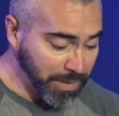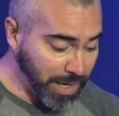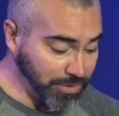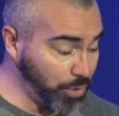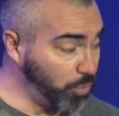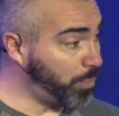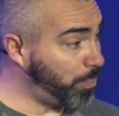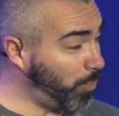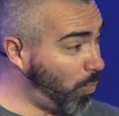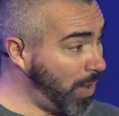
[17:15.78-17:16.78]
So
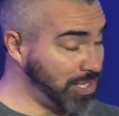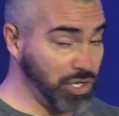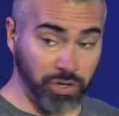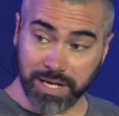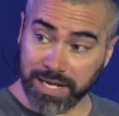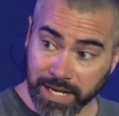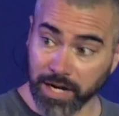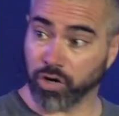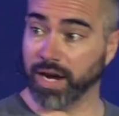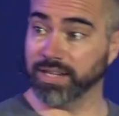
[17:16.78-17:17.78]
when you're in a
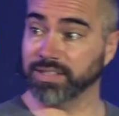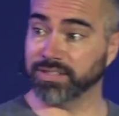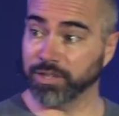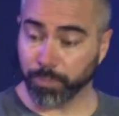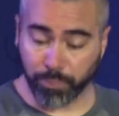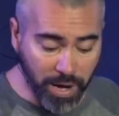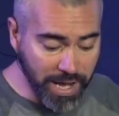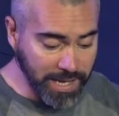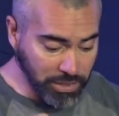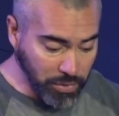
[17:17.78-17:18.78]
crisis and you're
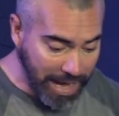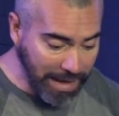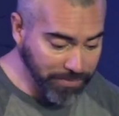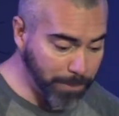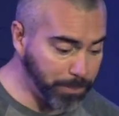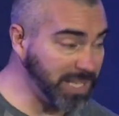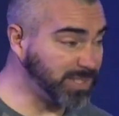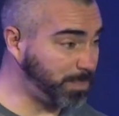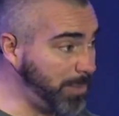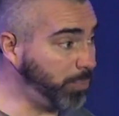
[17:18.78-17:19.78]
praying and you have that peace,
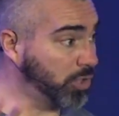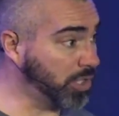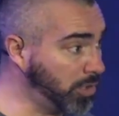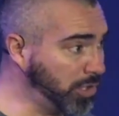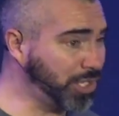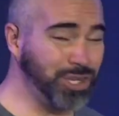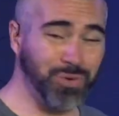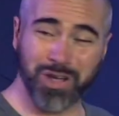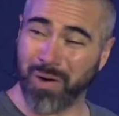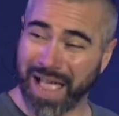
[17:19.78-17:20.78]
people are going to look at you
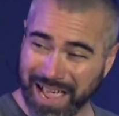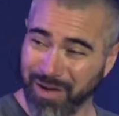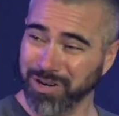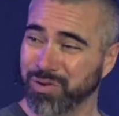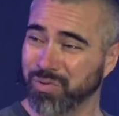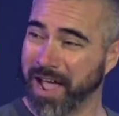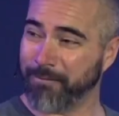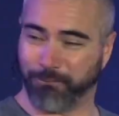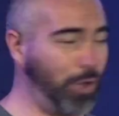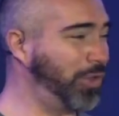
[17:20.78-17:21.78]
and go, How are you
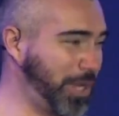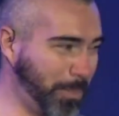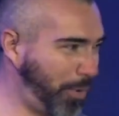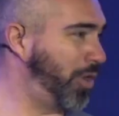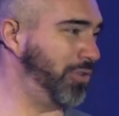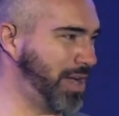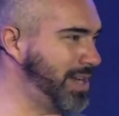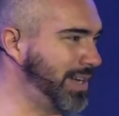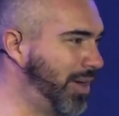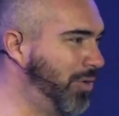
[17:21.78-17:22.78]
not falling apart right
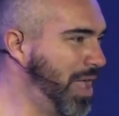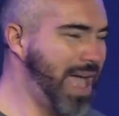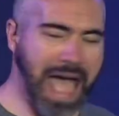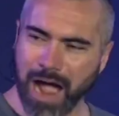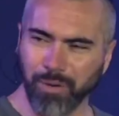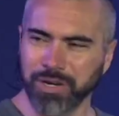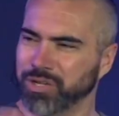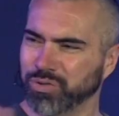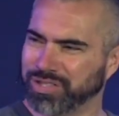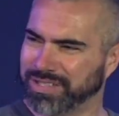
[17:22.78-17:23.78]
now? How are
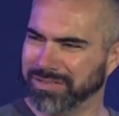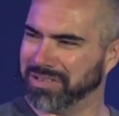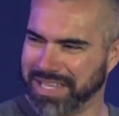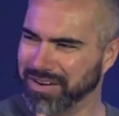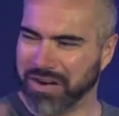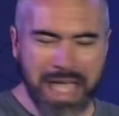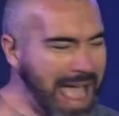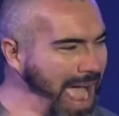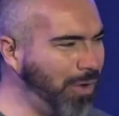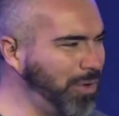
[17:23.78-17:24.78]
you still here?
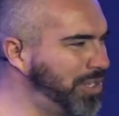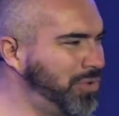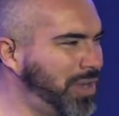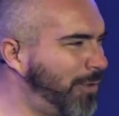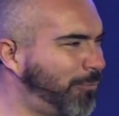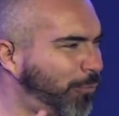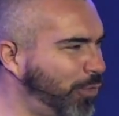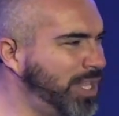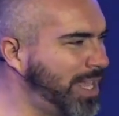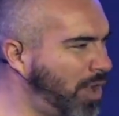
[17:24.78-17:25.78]
How are you not
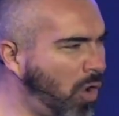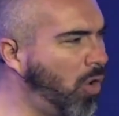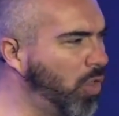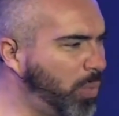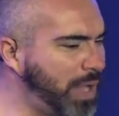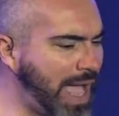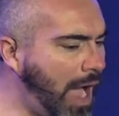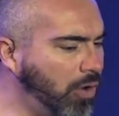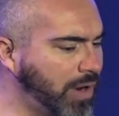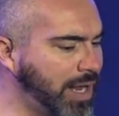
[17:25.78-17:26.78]
freaking all the way
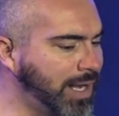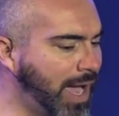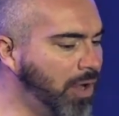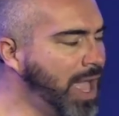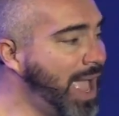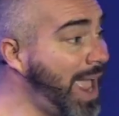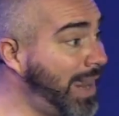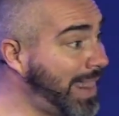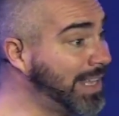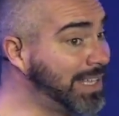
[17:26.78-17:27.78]
out right now?
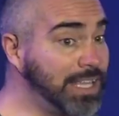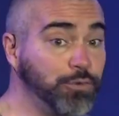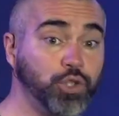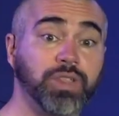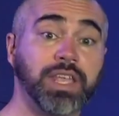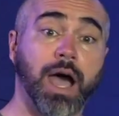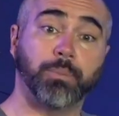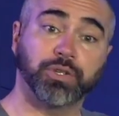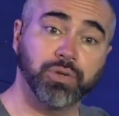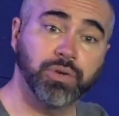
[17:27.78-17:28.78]
And that gives you the
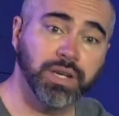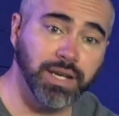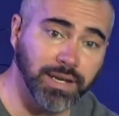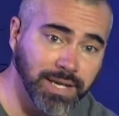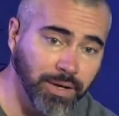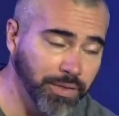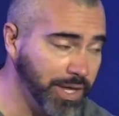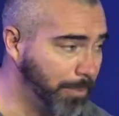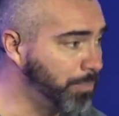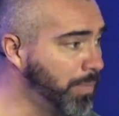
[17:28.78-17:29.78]
opportunity to tell
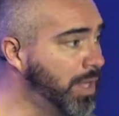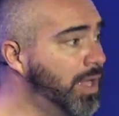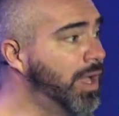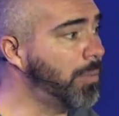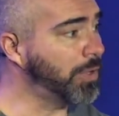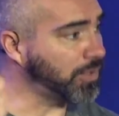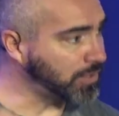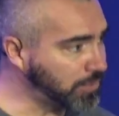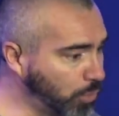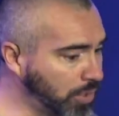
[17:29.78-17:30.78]
them, about the
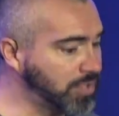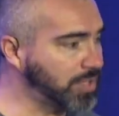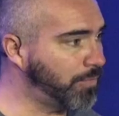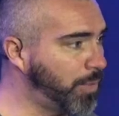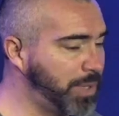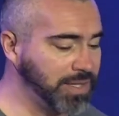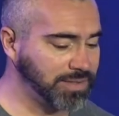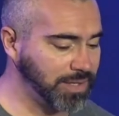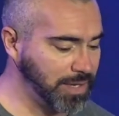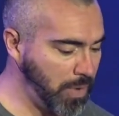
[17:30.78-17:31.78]
source of the peace
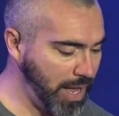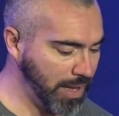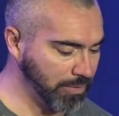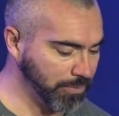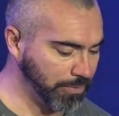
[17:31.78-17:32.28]
that you have.